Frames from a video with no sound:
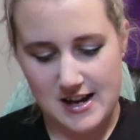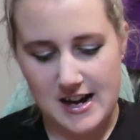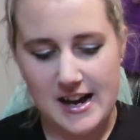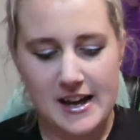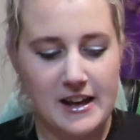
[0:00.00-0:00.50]

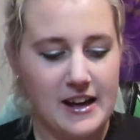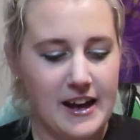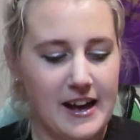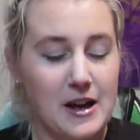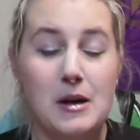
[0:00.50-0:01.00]
I
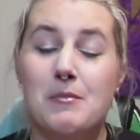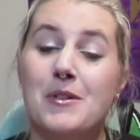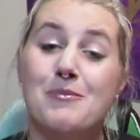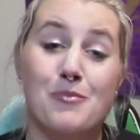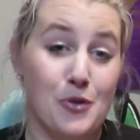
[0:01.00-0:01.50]
am
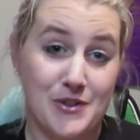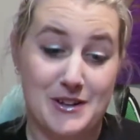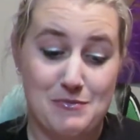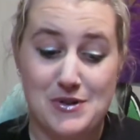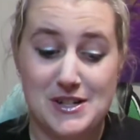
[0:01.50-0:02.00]
more than
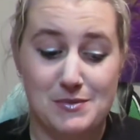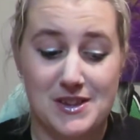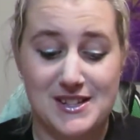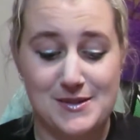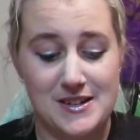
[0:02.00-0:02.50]
impressed with
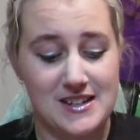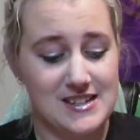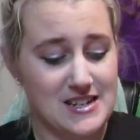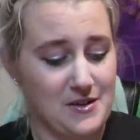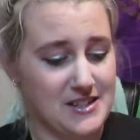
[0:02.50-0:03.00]
this one.
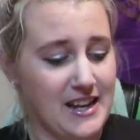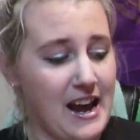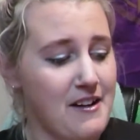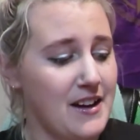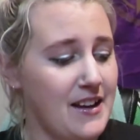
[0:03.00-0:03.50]
So it's
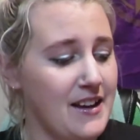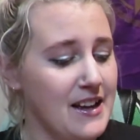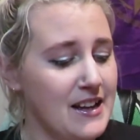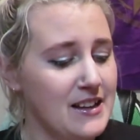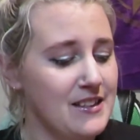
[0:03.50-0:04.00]
Harry
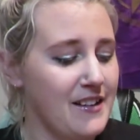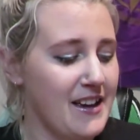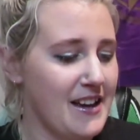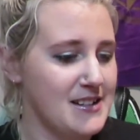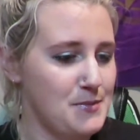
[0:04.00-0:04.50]

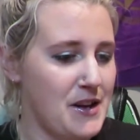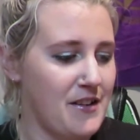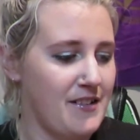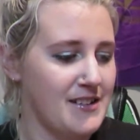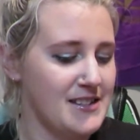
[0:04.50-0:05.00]
looking at his
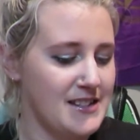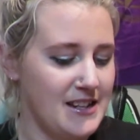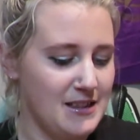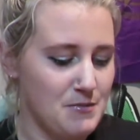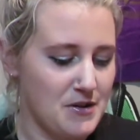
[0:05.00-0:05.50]
parents in the